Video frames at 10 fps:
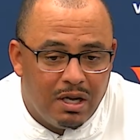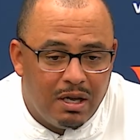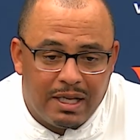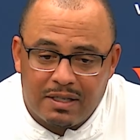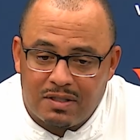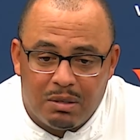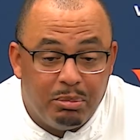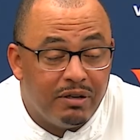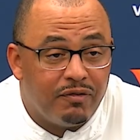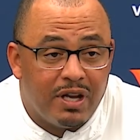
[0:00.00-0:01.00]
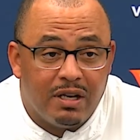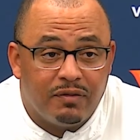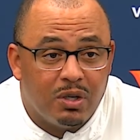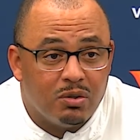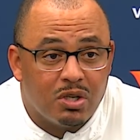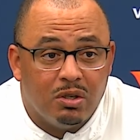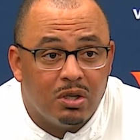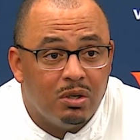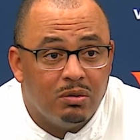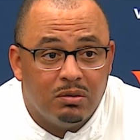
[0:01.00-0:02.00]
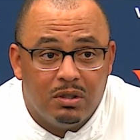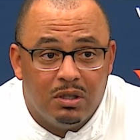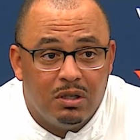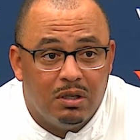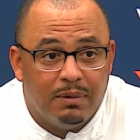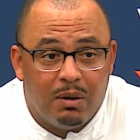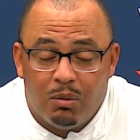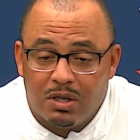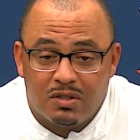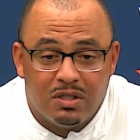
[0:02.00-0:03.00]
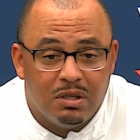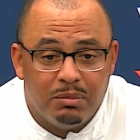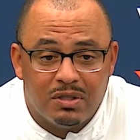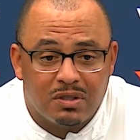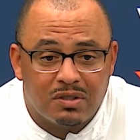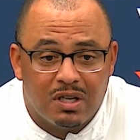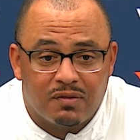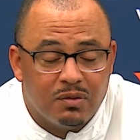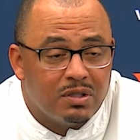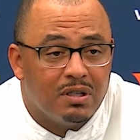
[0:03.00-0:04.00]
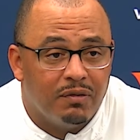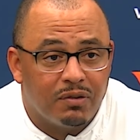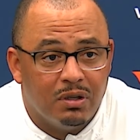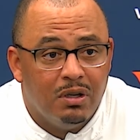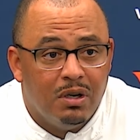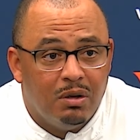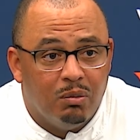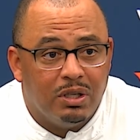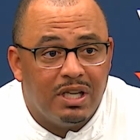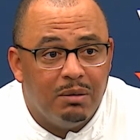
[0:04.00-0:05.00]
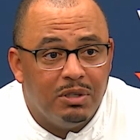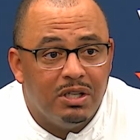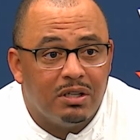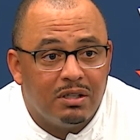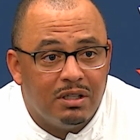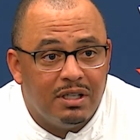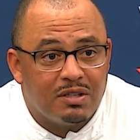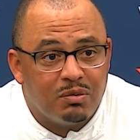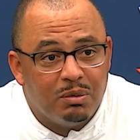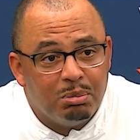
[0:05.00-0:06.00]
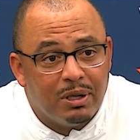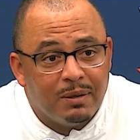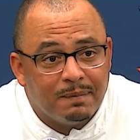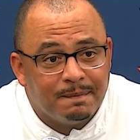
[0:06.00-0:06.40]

Like I said, a big fan of Coach Elko. I want to see them be successful, except for one game a year, and that's when we play them.